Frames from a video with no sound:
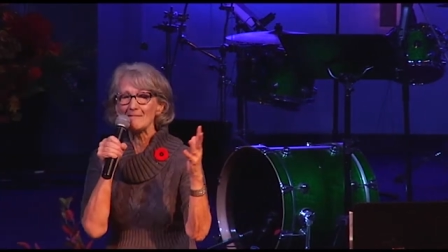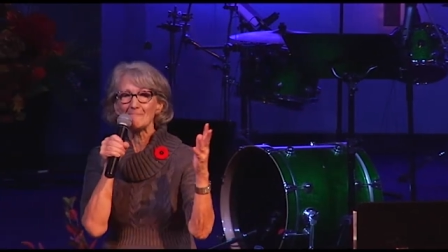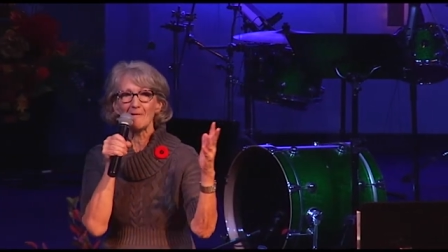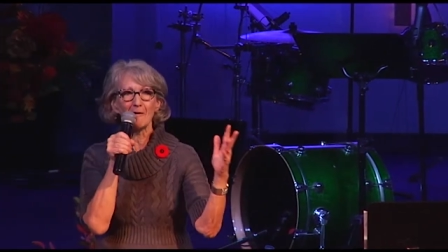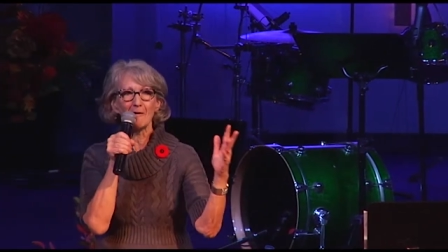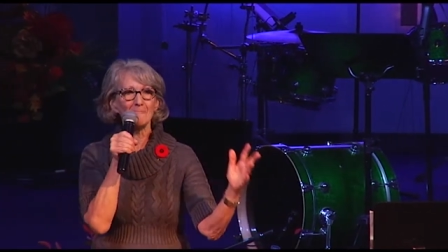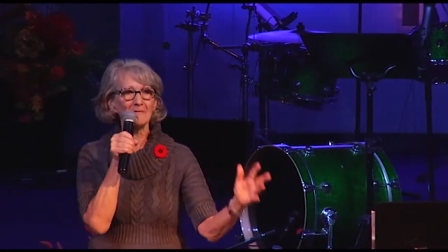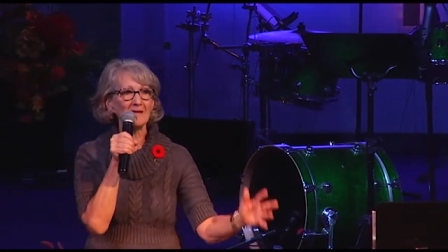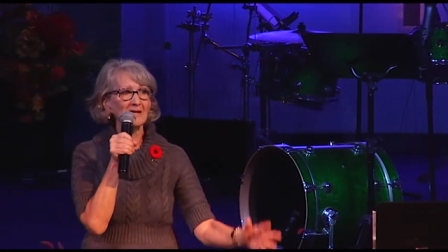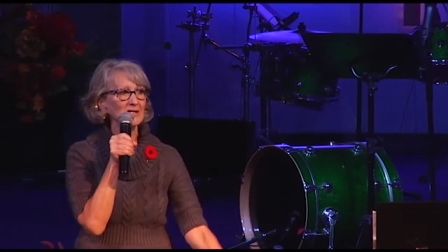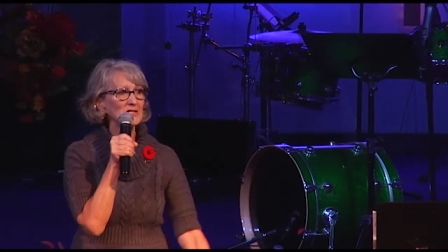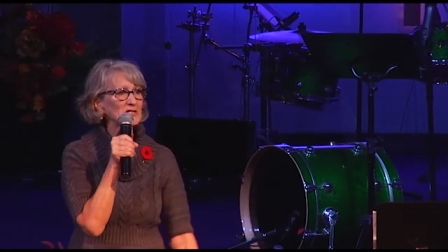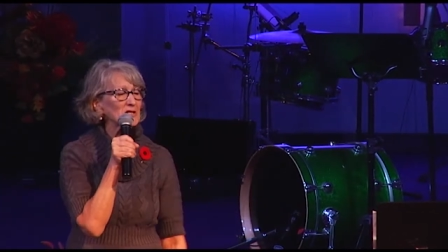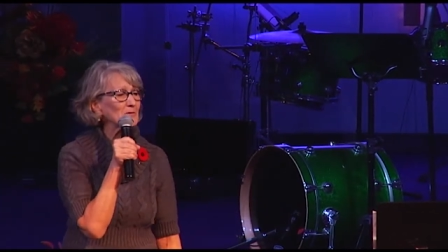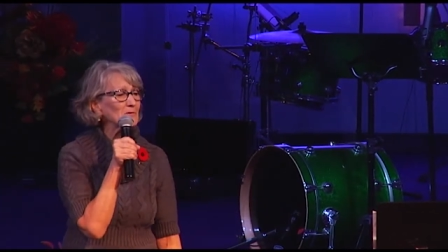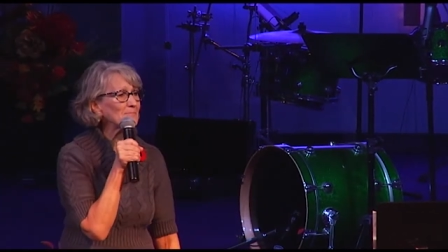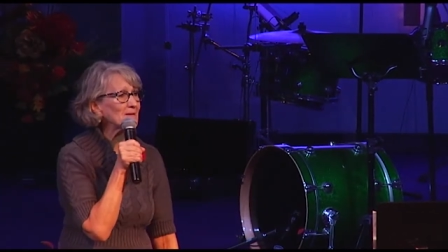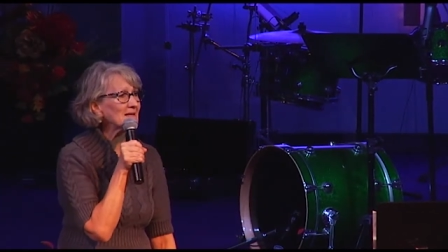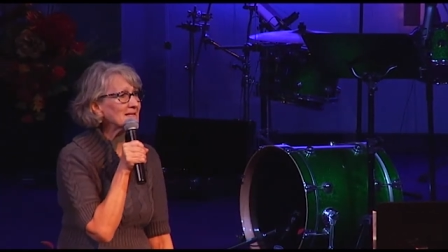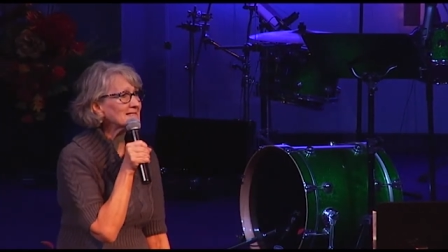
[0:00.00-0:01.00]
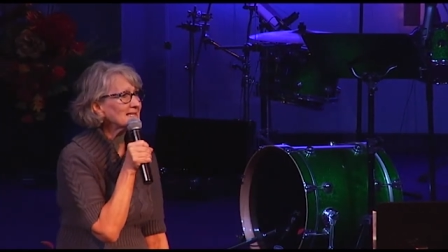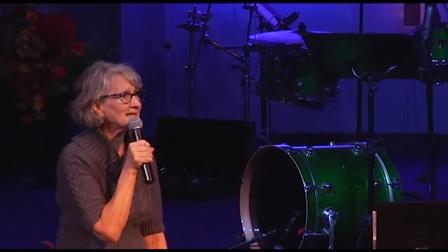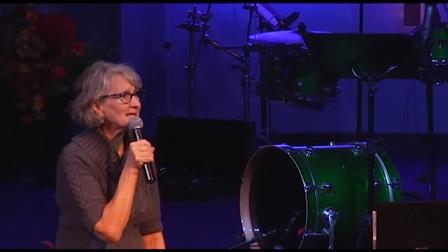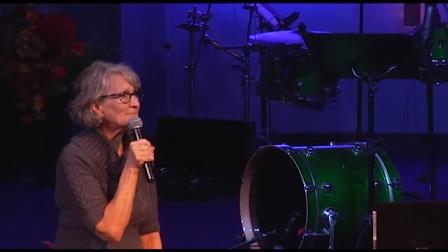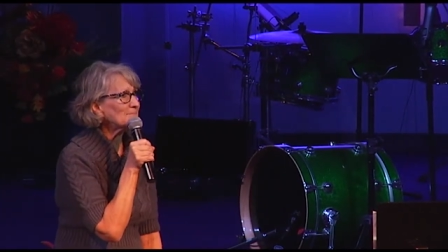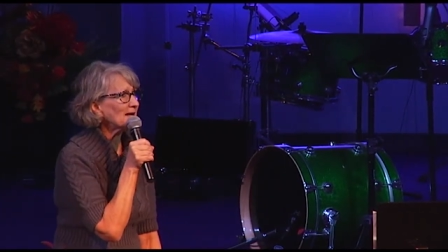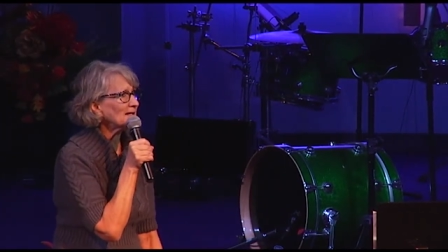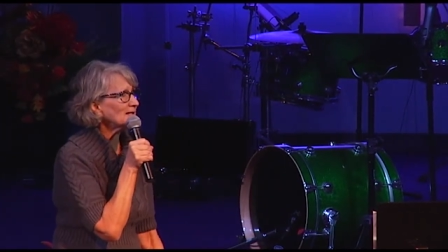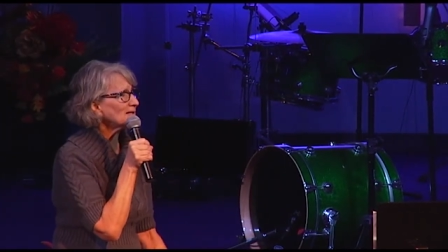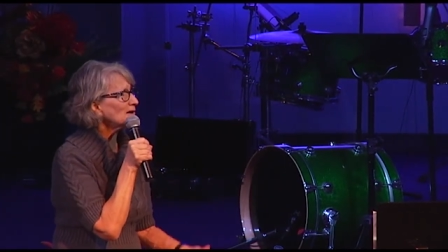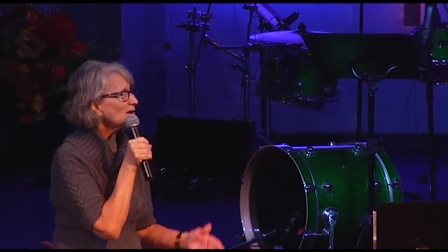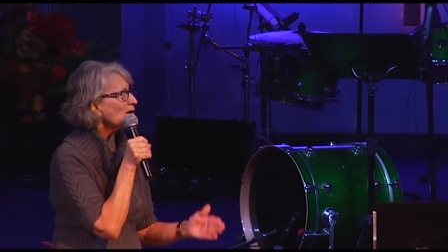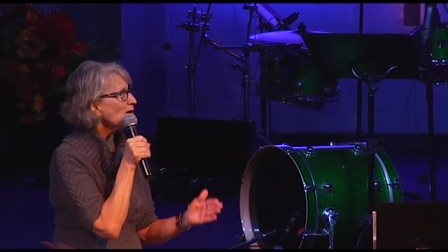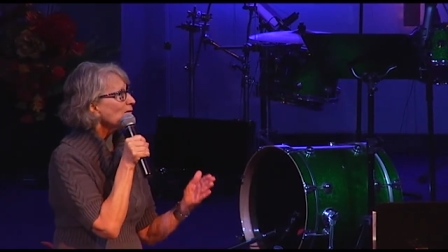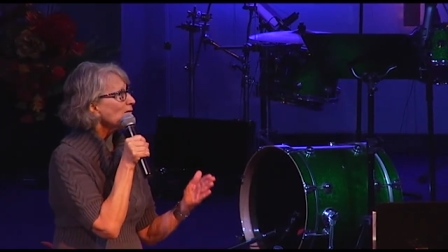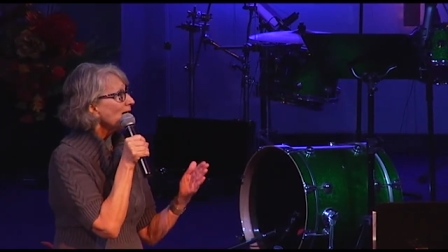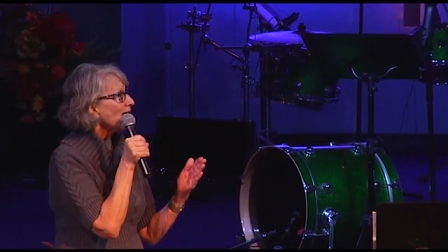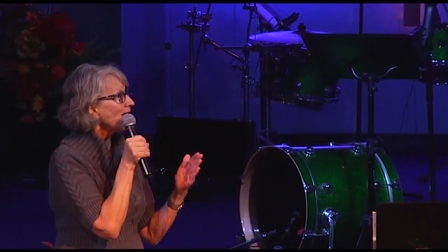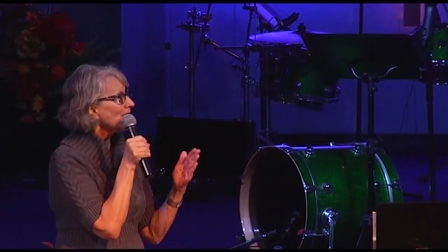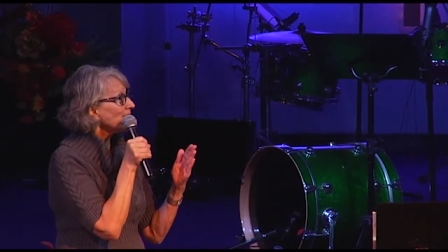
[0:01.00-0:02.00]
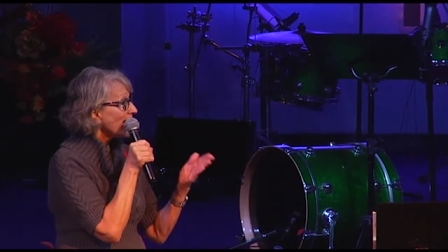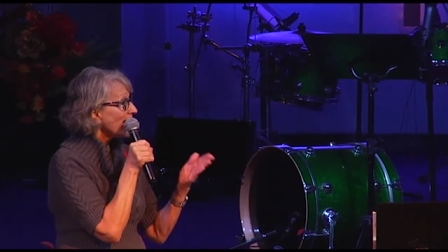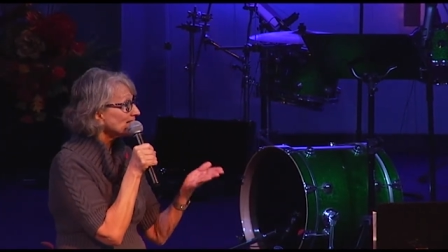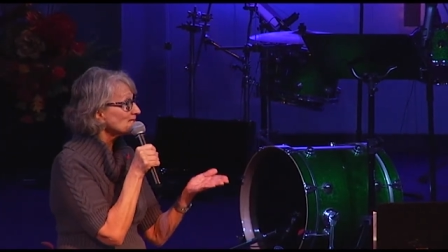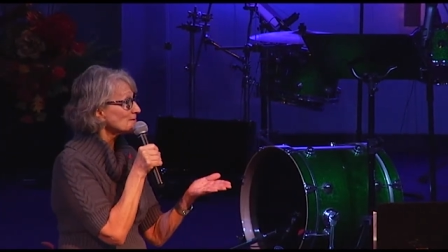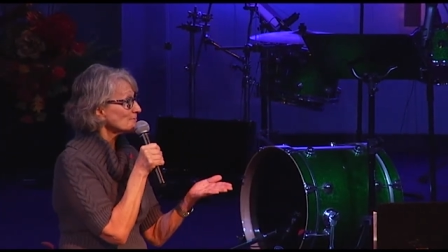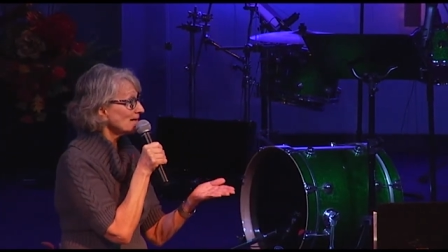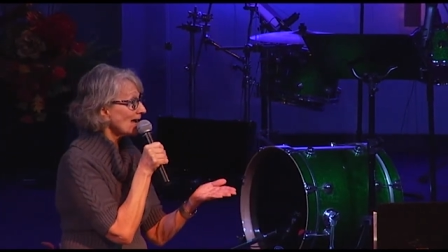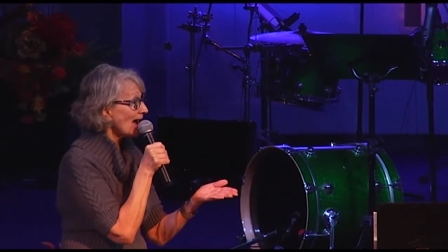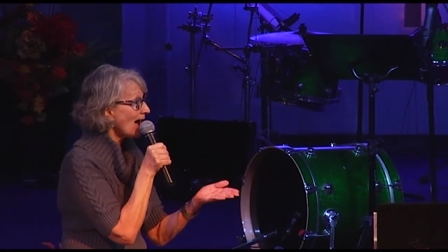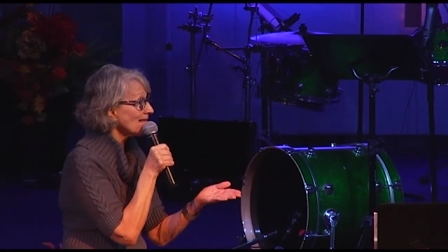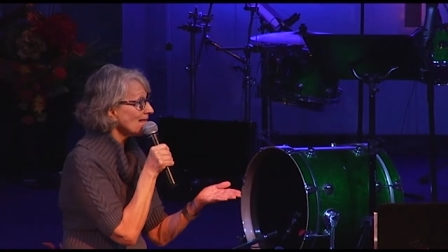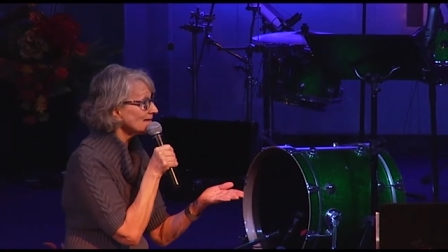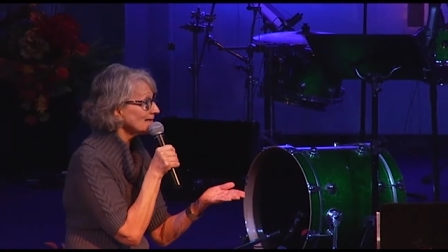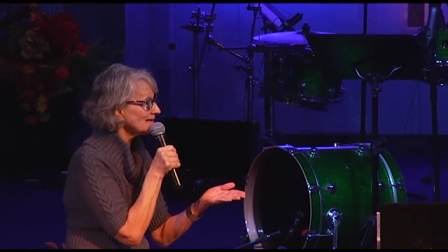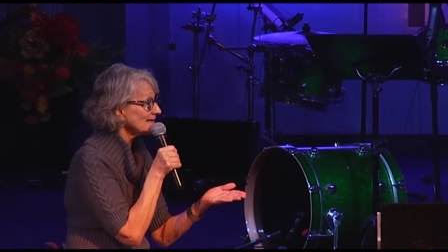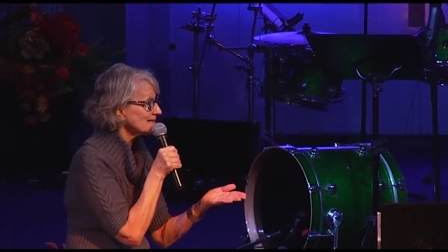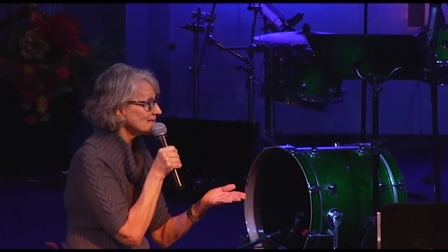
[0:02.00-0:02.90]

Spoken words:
about being too busy. But that's reality,